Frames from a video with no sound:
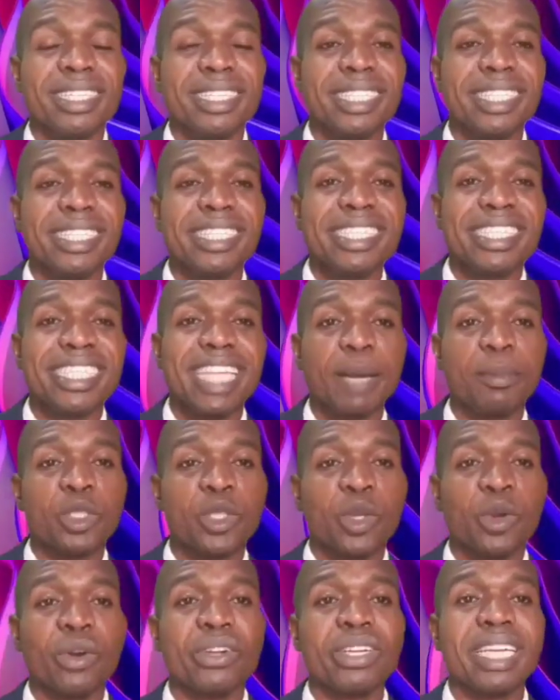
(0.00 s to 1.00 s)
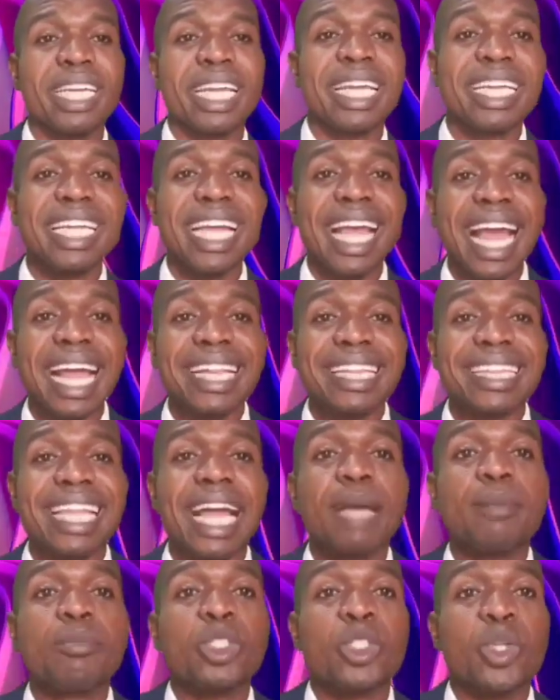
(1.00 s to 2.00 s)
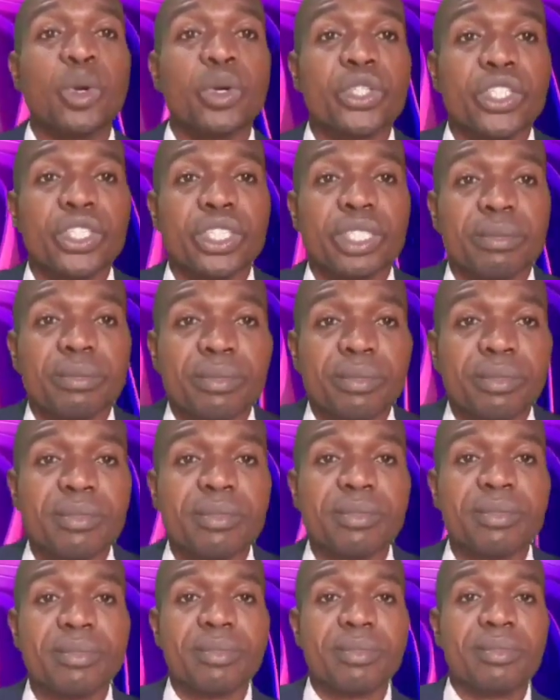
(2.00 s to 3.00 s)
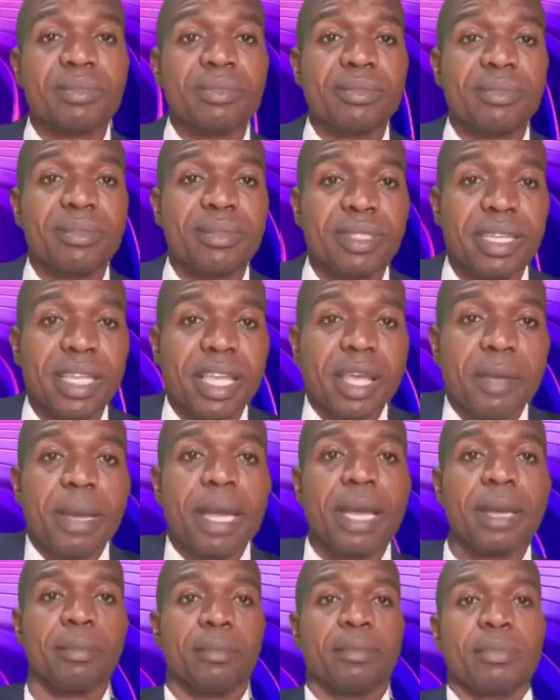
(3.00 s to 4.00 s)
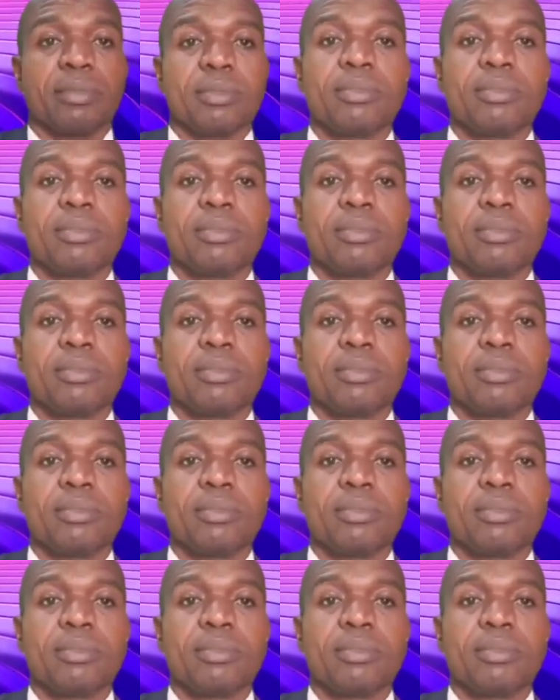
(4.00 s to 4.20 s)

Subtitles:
The Deception in the End Time Church. Amen.